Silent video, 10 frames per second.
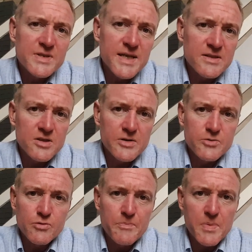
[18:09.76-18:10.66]
get time
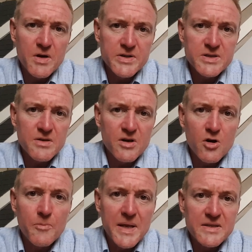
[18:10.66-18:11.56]
to reply to the
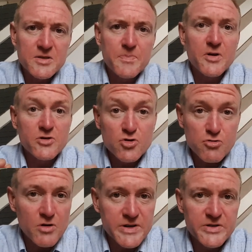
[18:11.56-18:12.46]
comments, but I
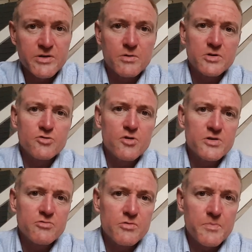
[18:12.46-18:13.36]
try to. I try
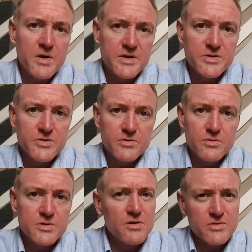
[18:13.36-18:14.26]
to reply to,
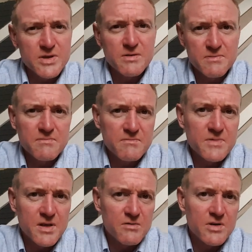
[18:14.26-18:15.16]
as long as they're,
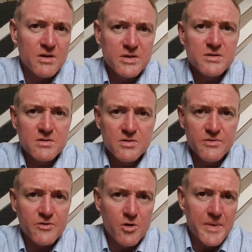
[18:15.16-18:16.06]
you know, nice sort
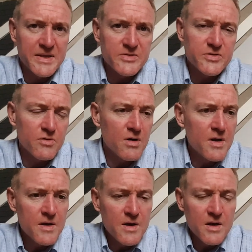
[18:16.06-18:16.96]
of comments or
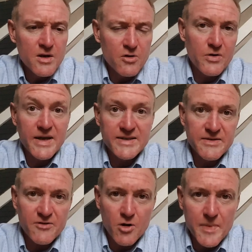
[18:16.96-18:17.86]

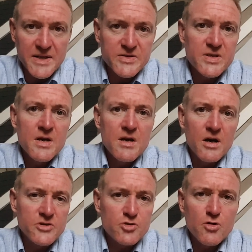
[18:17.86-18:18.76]
creative comments,
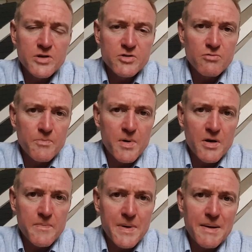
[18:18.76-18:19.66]
I try to
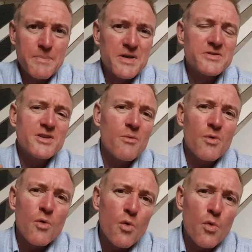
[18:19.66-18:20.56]
reply back, but I
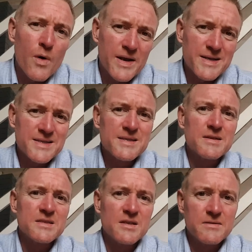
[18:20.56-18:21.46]
don't always,
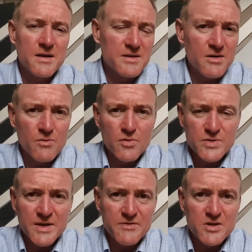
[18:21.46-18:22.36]
because I don't
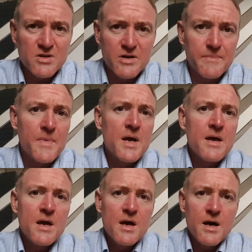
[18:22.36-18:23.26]
always have the time.
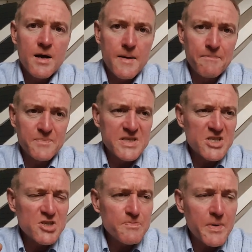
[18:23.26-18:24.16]

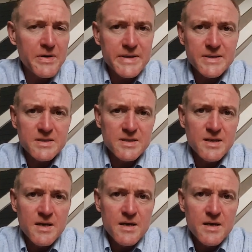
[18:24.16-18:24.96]
Despite